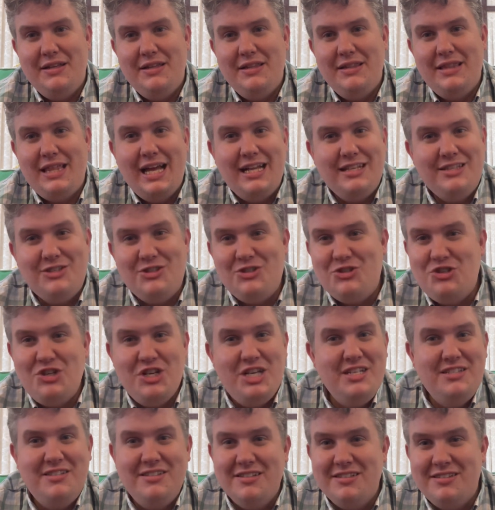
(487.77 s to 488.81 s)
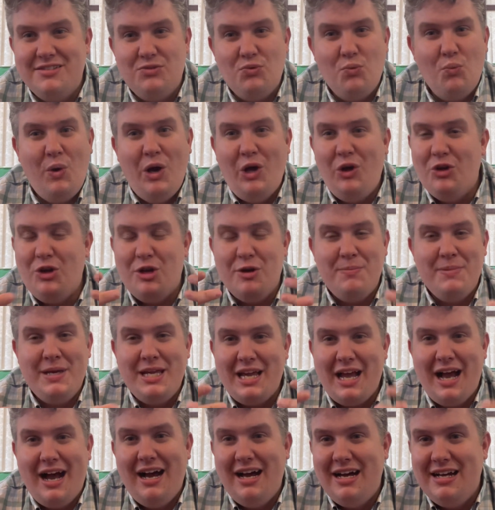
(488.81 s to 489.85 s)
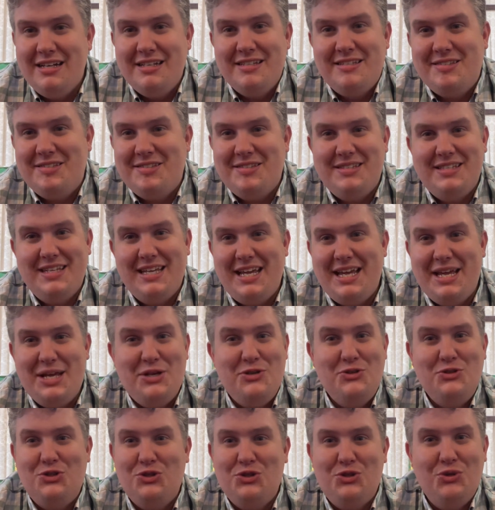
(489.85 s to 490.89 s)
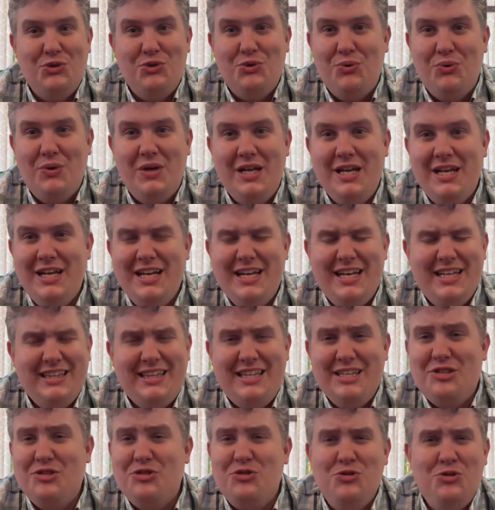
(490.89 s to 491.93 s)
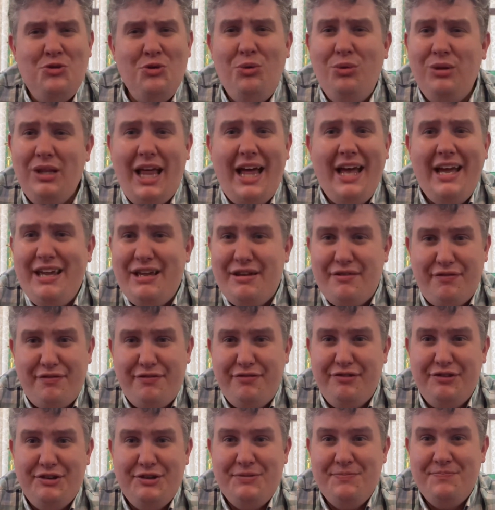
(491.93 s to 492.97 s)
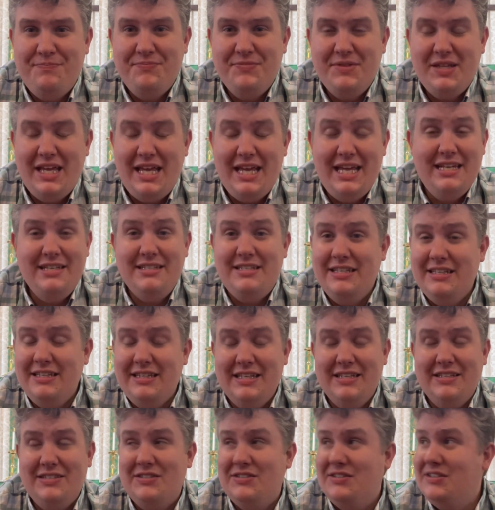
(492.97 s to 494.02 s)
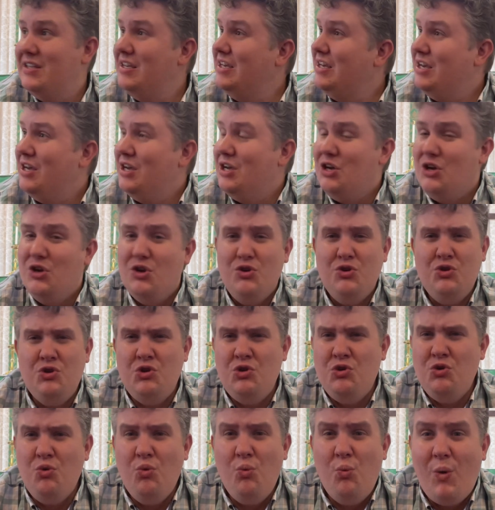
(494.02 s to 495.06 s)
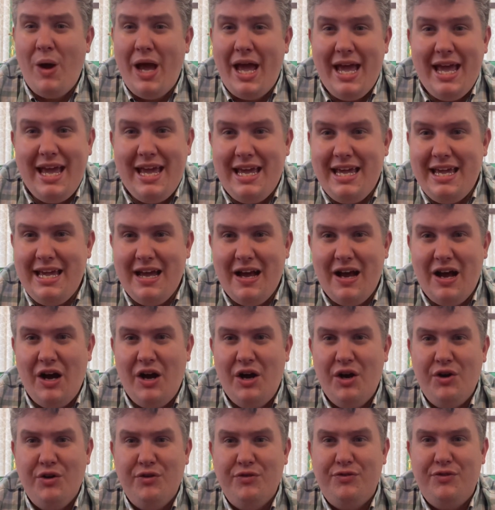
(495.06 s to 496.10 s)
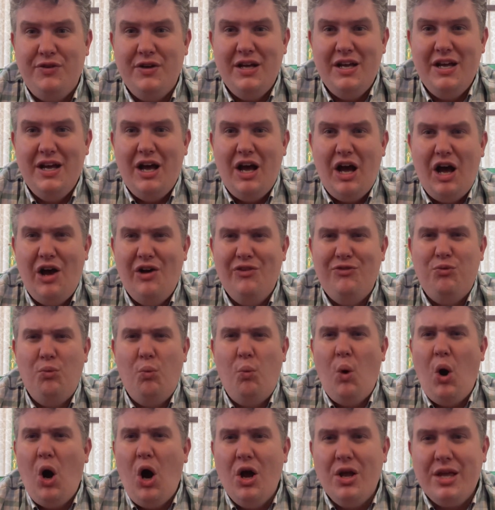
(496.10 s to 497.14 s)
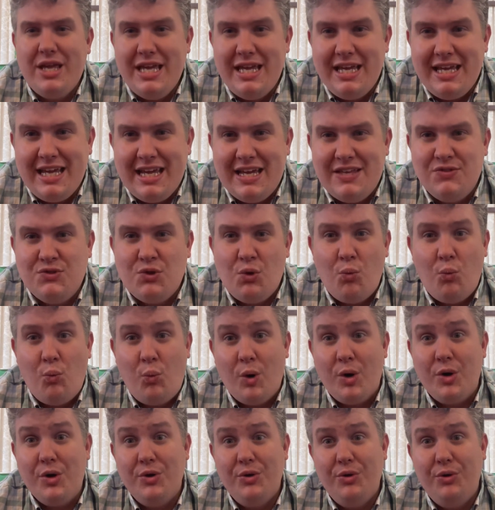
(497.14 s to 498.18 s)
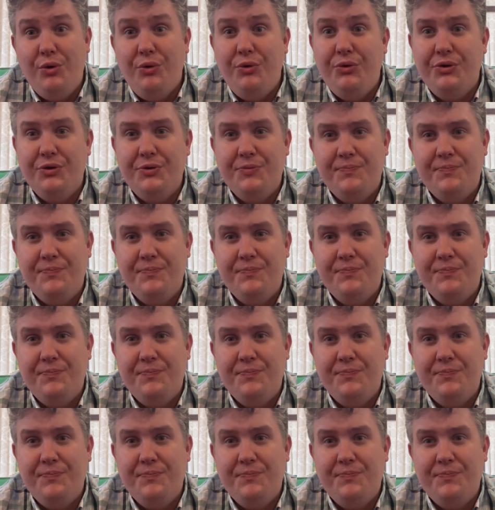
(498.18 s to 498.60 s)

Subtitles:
that's Jesus welcoming us into this new life, into this new way of walking in the world,